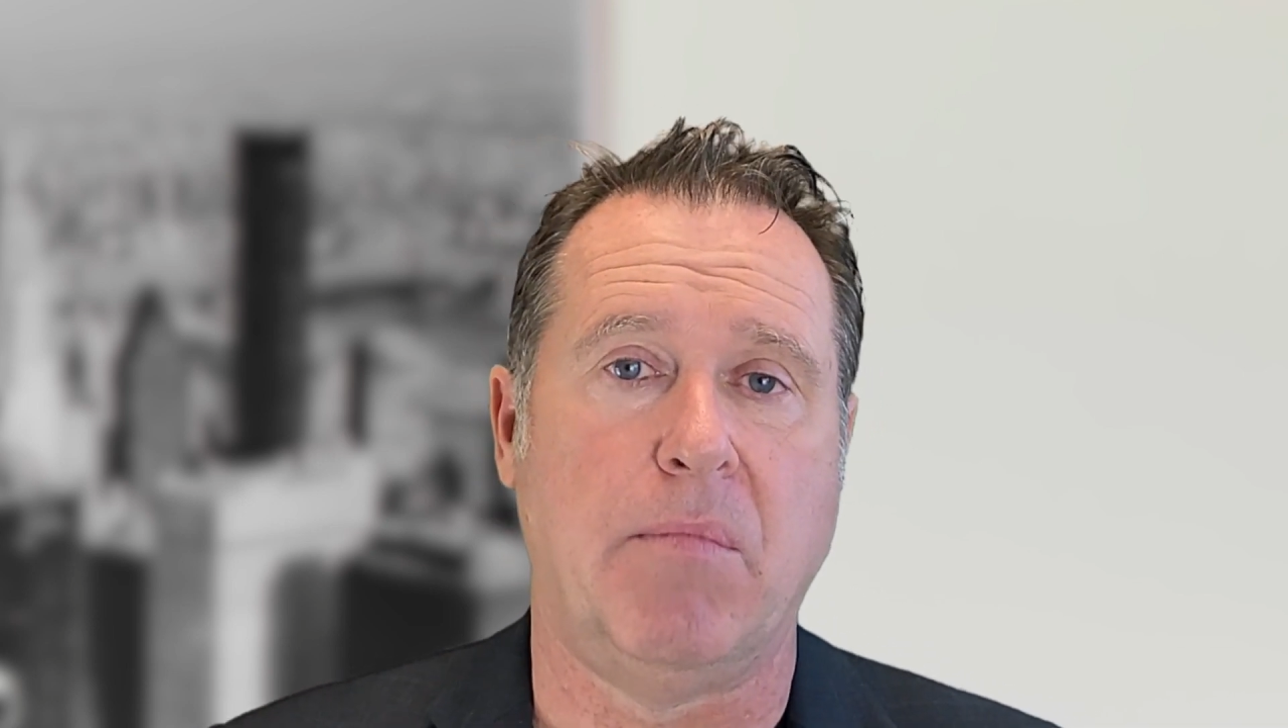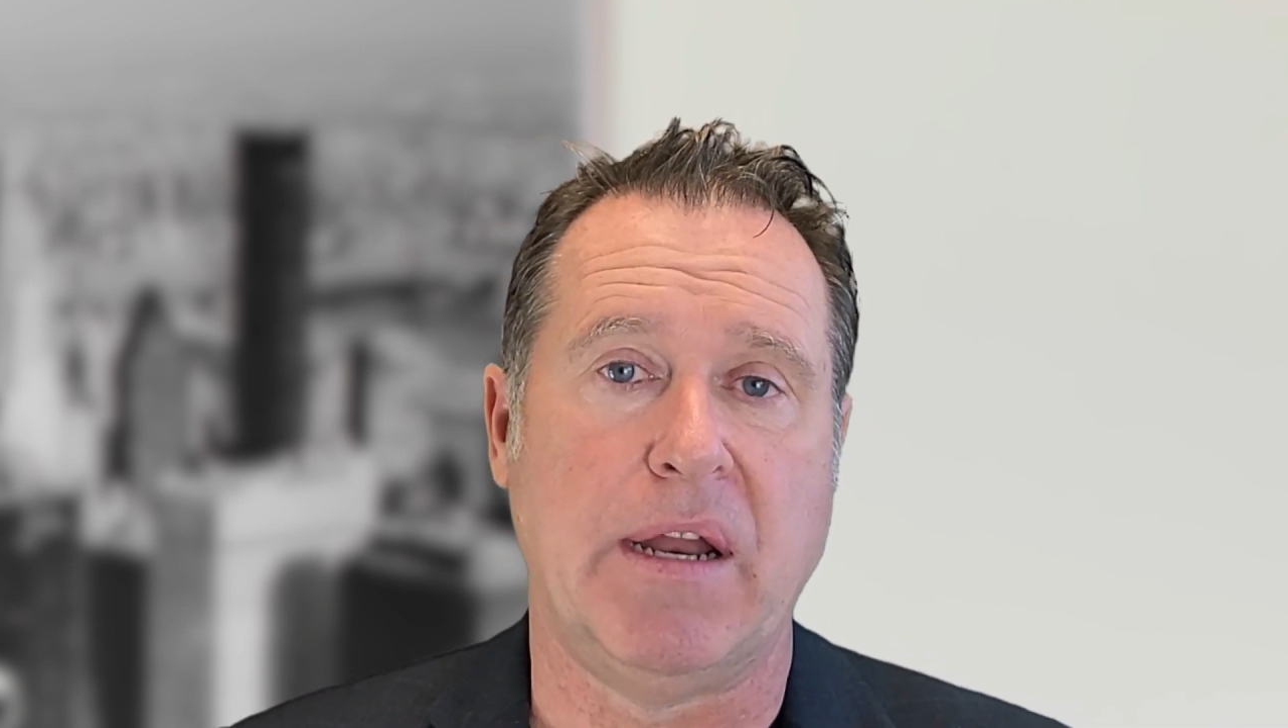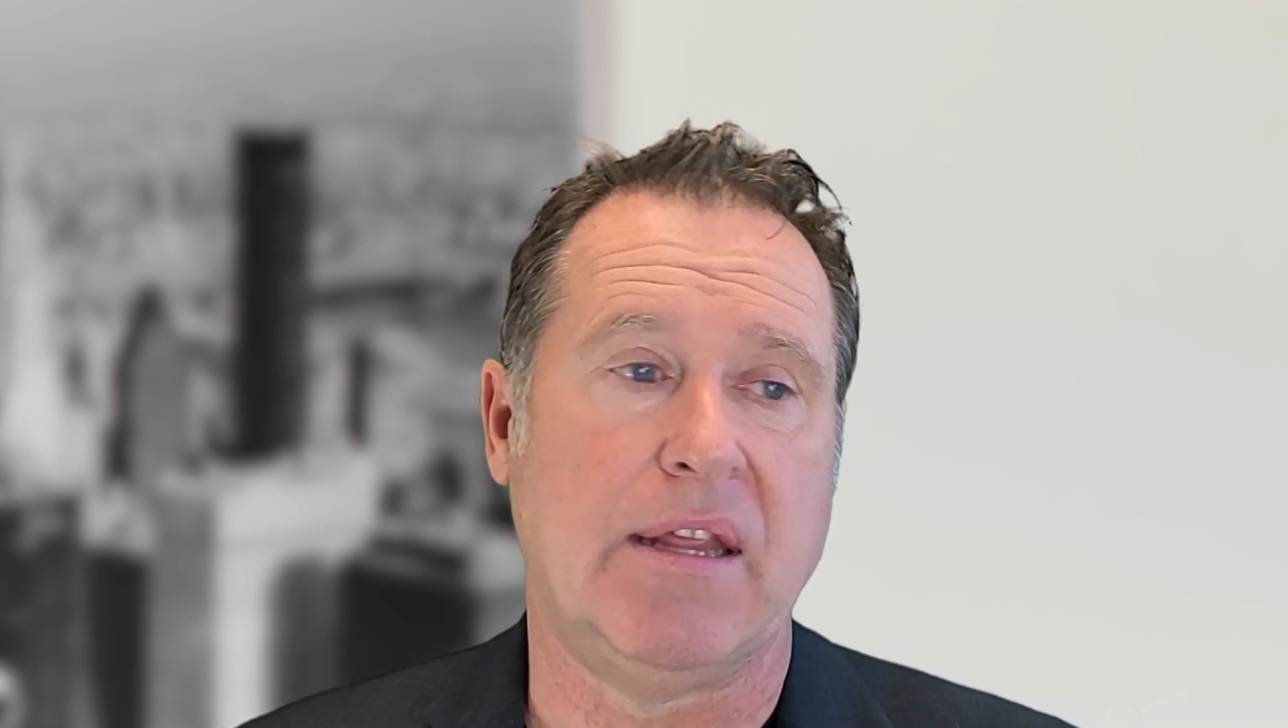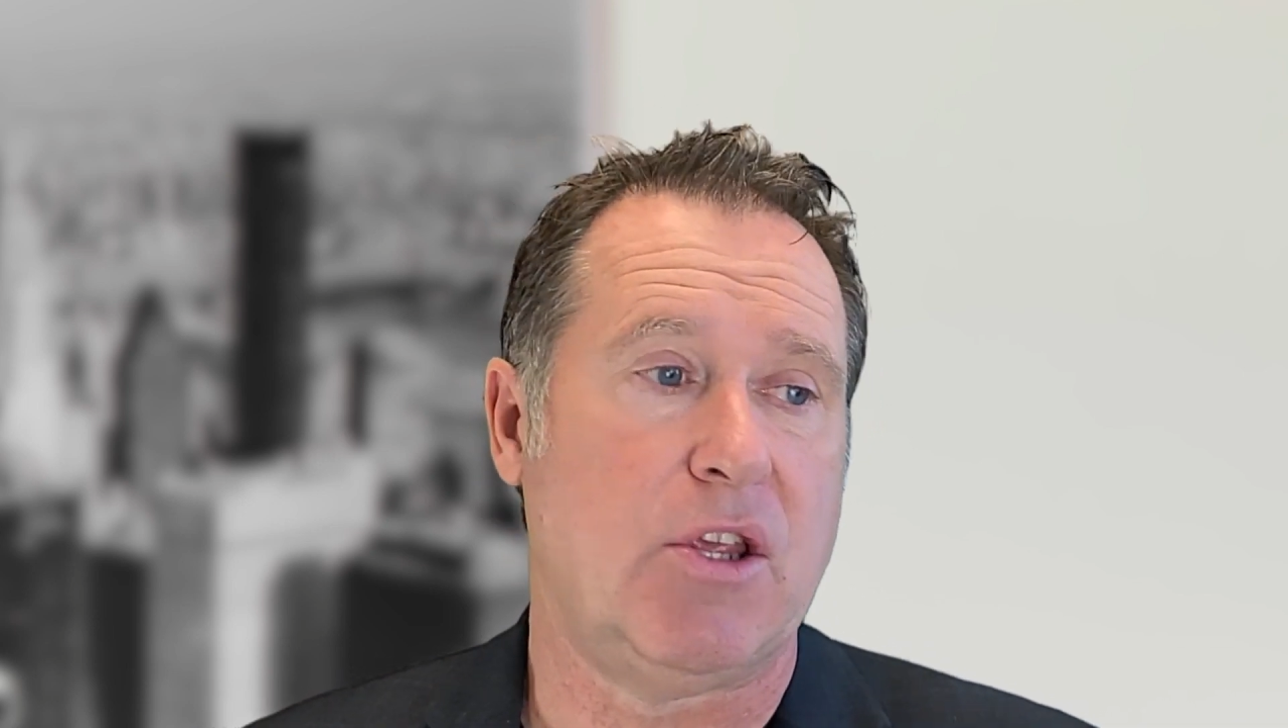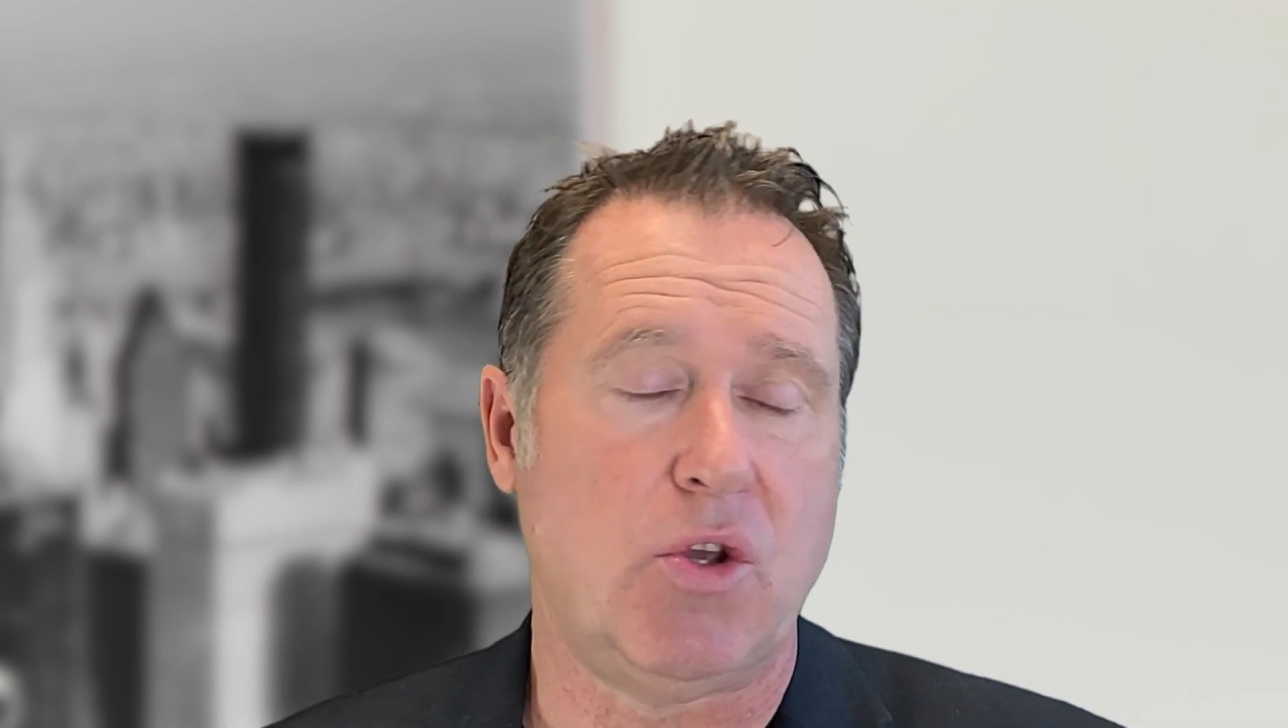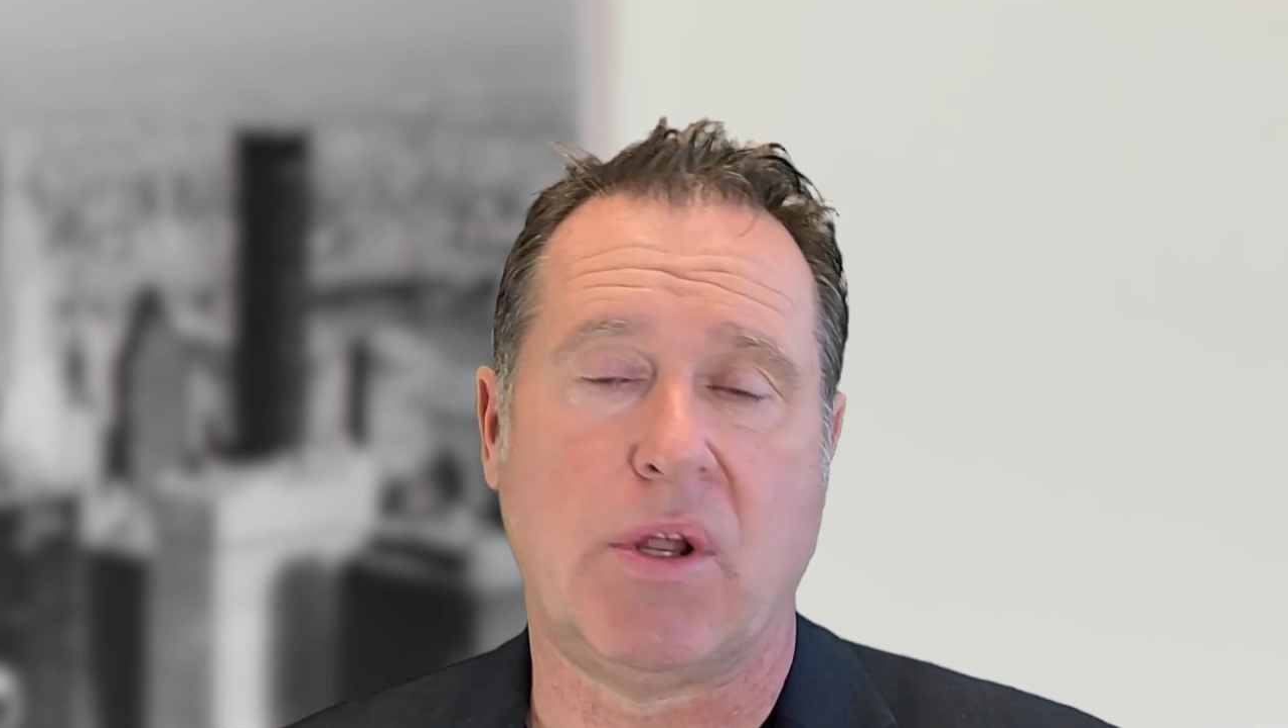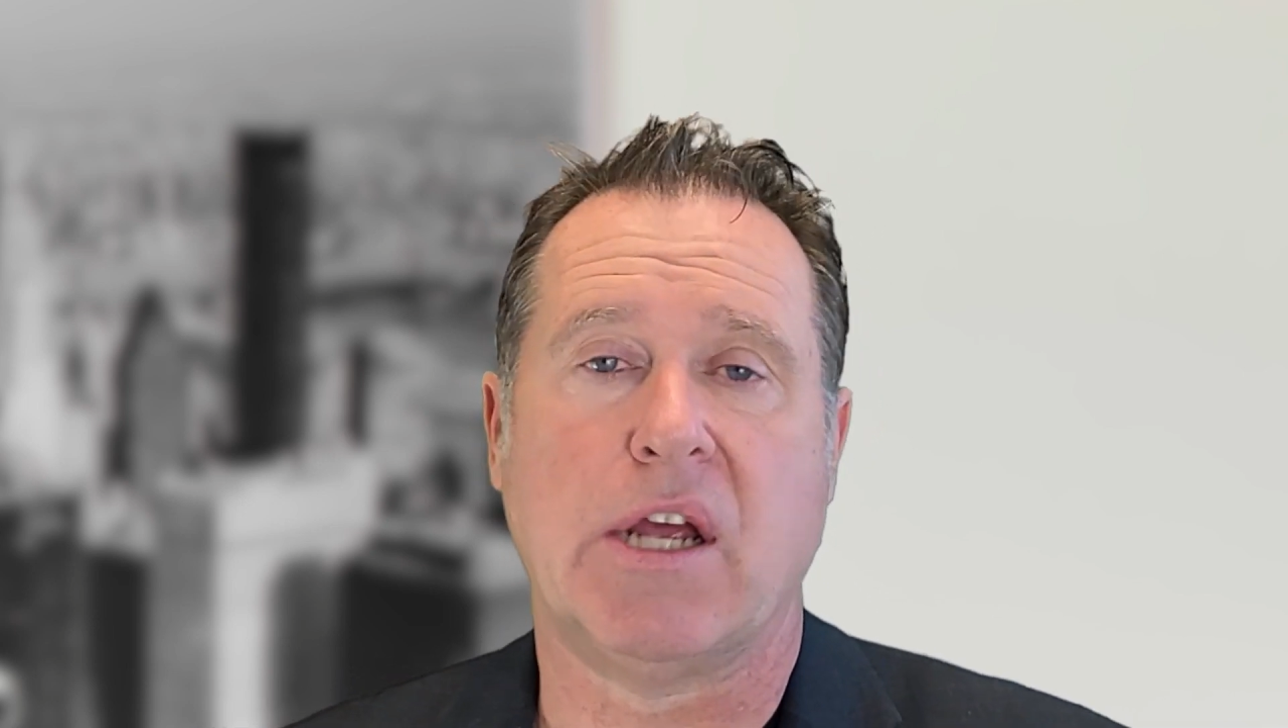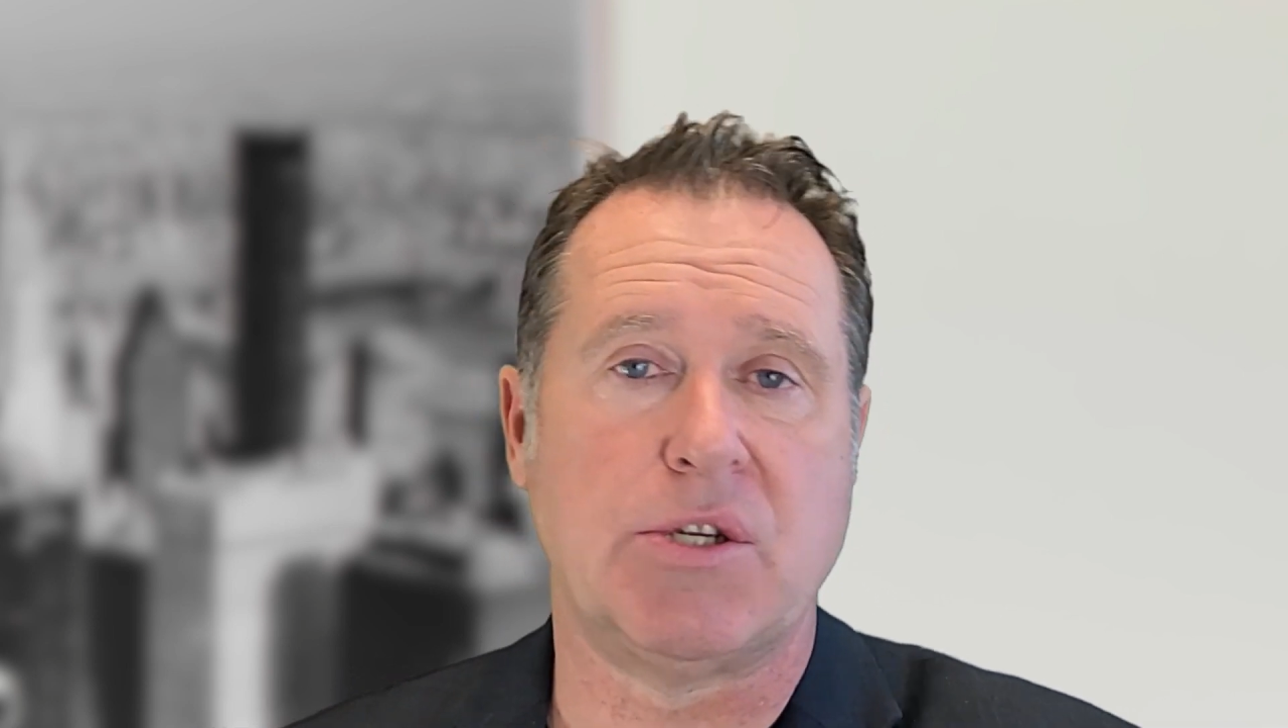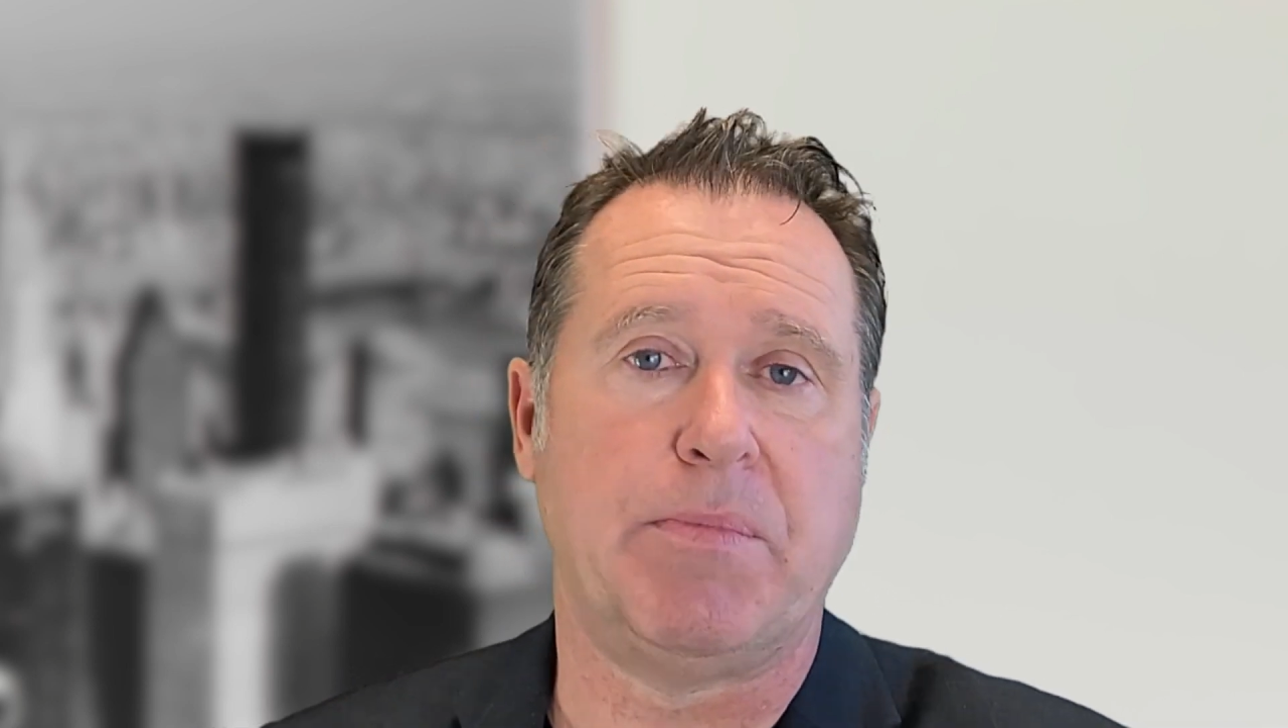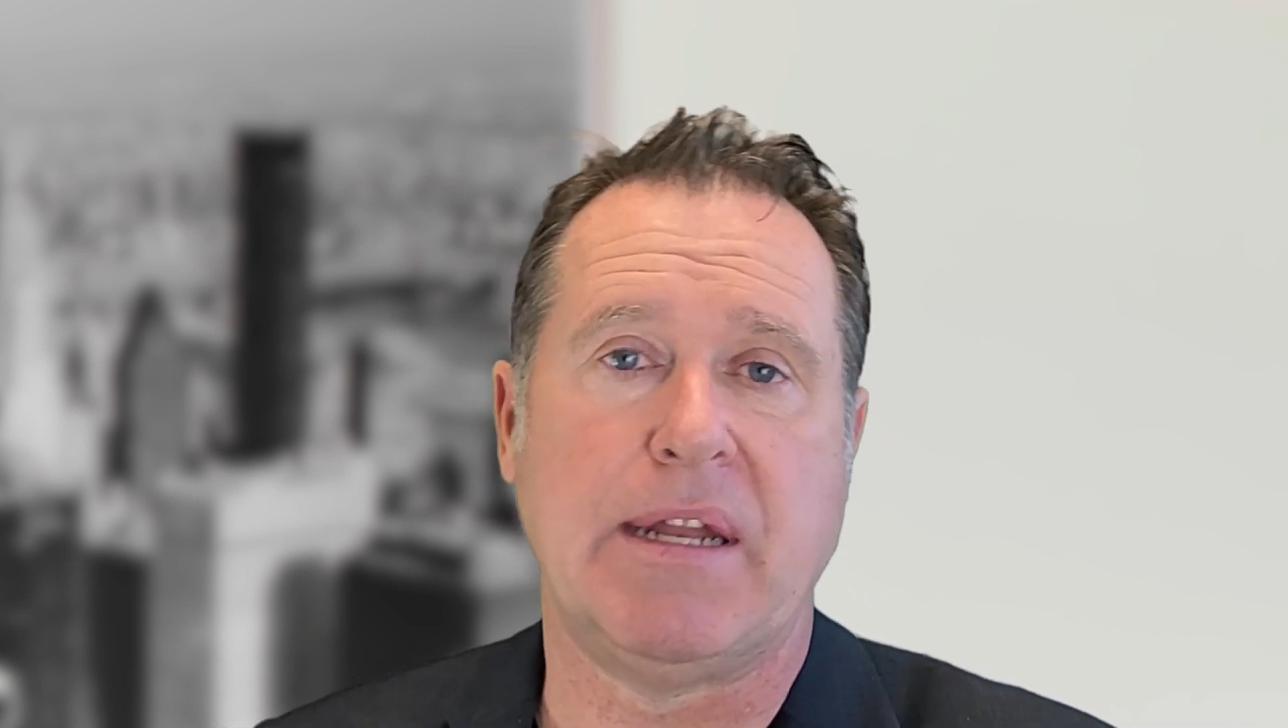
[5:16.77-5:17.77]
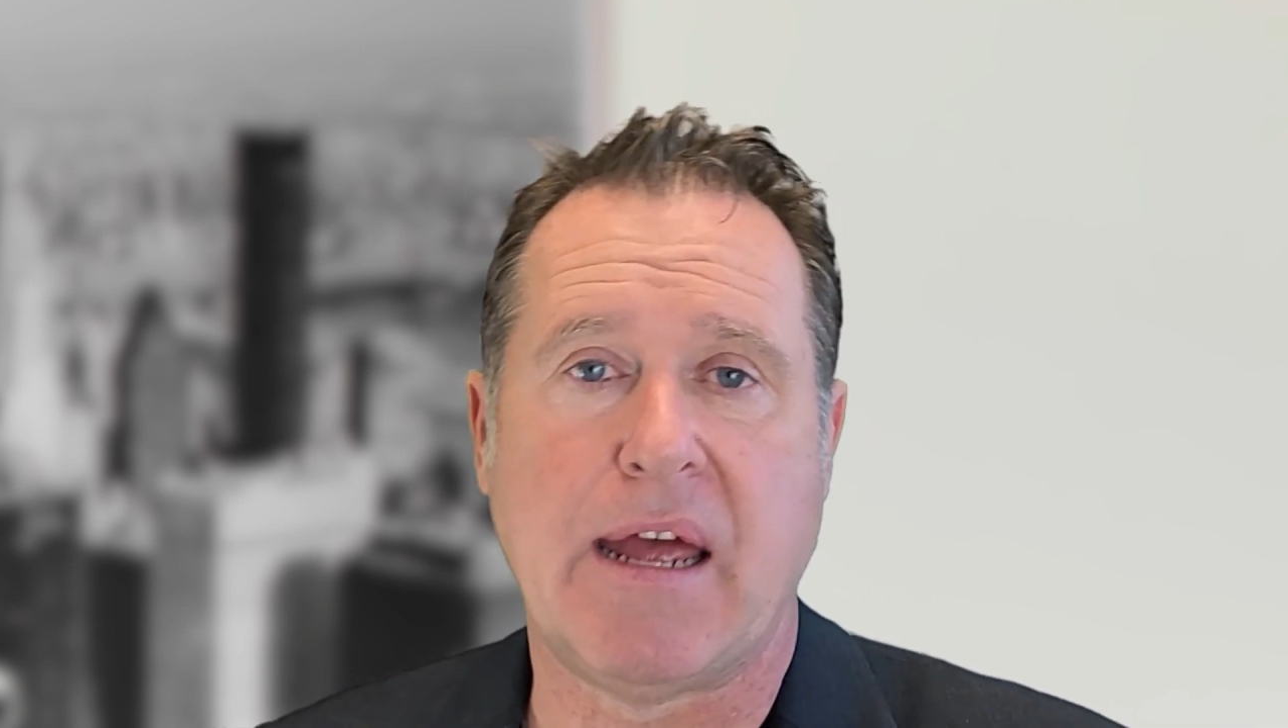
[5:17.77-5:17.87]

money that you can actually be